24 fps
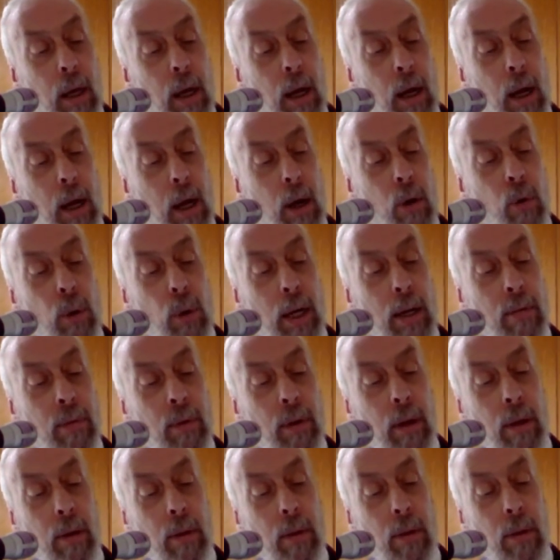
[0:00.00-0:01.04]

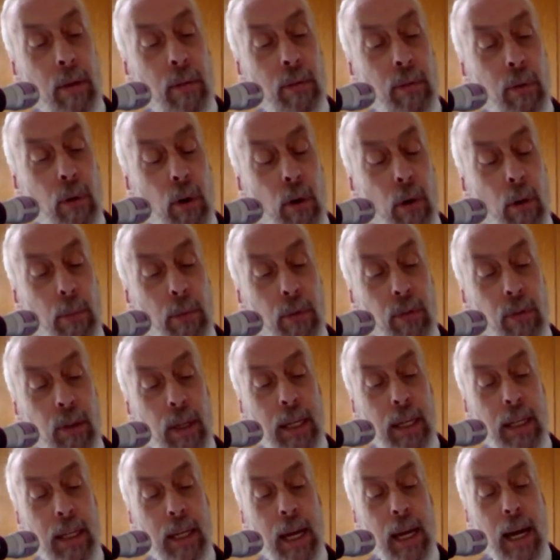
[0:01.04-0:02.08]
However, the forms
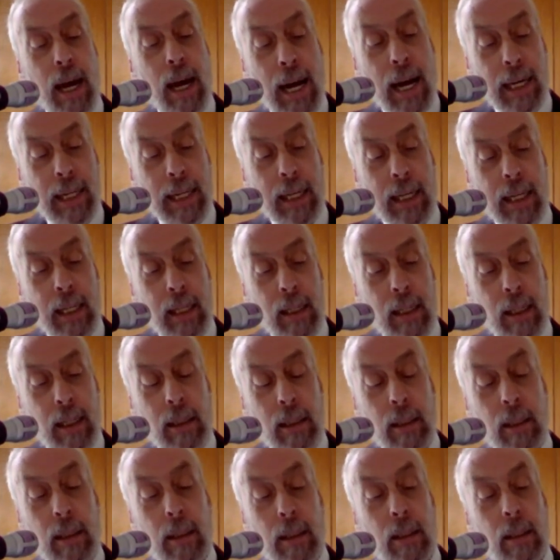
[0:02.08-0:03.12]
in Ak
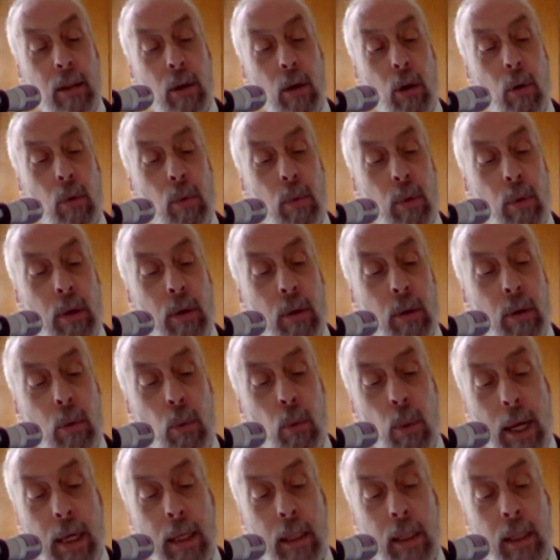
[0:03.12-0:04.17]
of
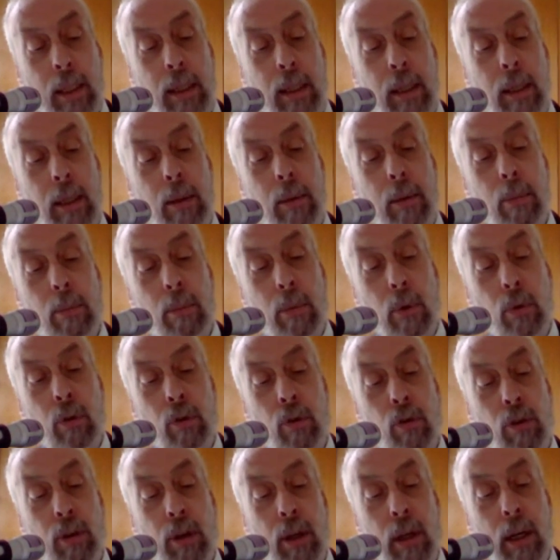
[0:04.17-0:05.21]
Wahi,
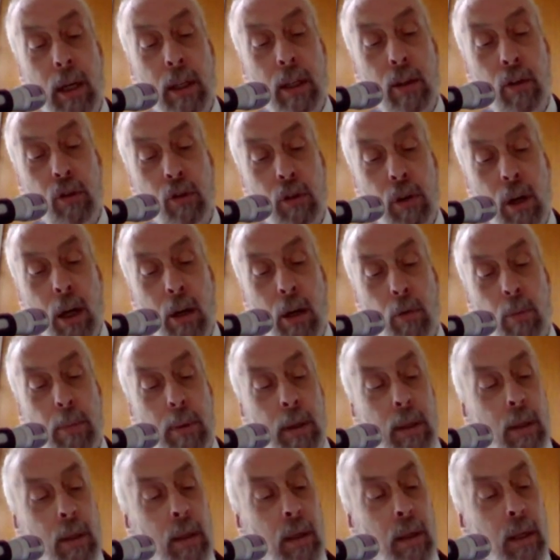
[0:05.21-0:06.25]
Munji, and
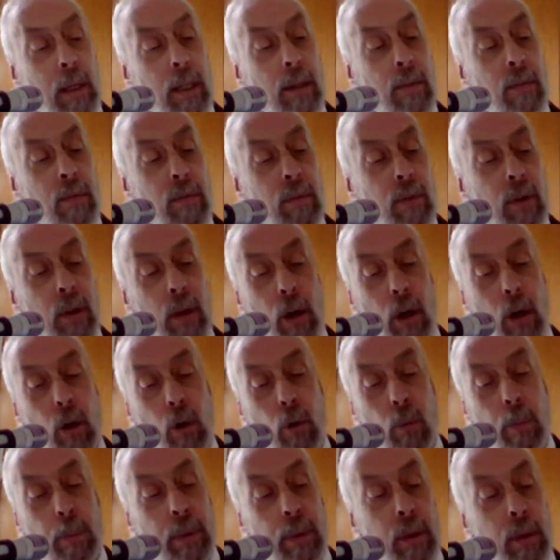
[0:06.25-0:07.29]
Ishkashmi leave
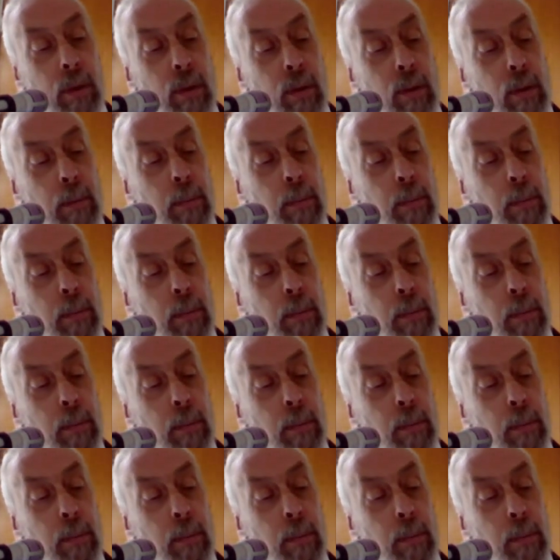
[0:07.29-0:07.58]
open the